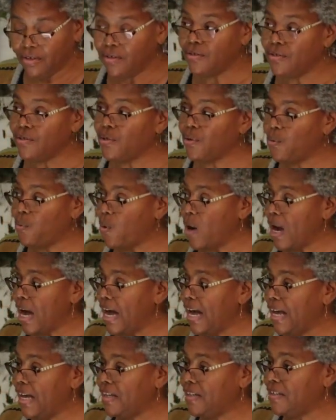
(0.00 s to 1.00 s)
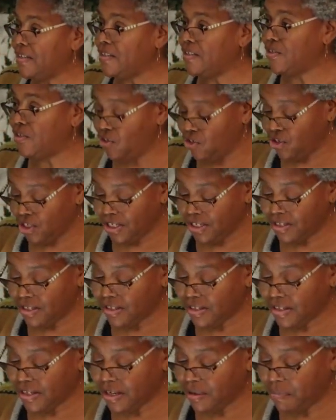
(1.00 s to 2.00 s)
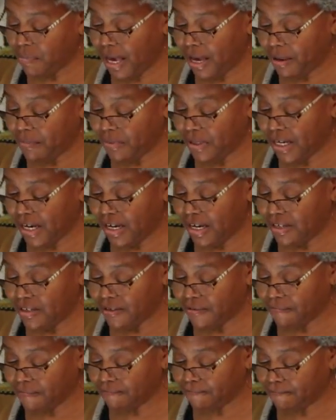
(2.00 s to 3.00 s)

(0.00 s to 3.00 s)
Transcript: So why does Jesus get baptized?